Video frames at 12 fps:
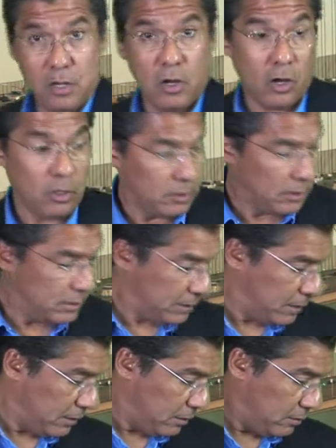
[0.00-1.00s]
all of these
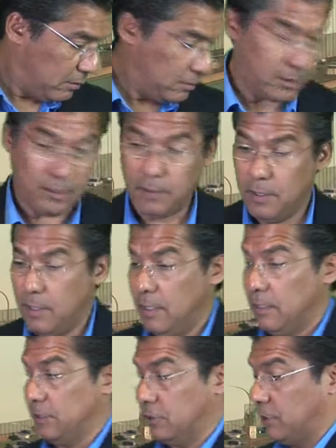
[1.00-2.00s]
here,
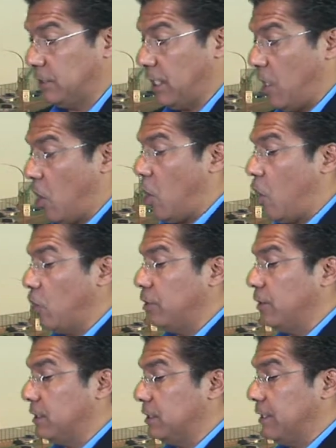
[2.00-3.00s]
let's just say all of
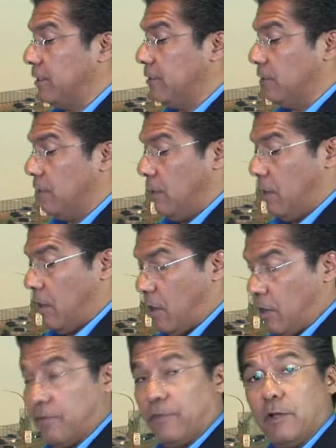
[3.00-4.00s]
these here
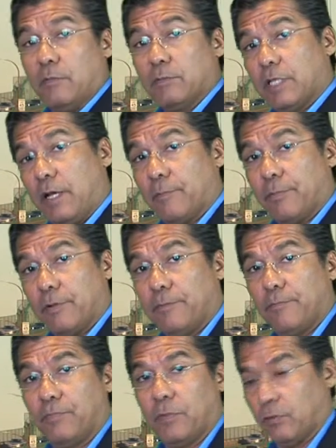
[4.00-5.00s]
are thumbs up.
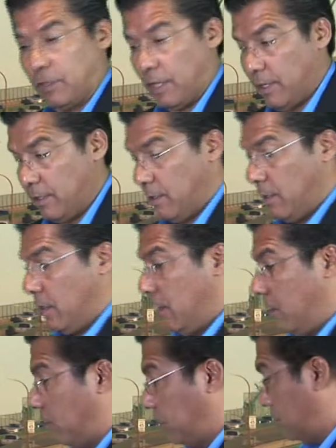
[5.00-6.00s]
Okay,
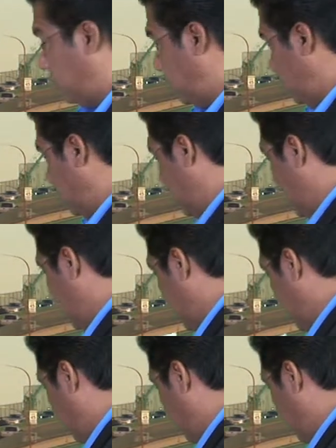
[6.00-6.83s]
what you do is just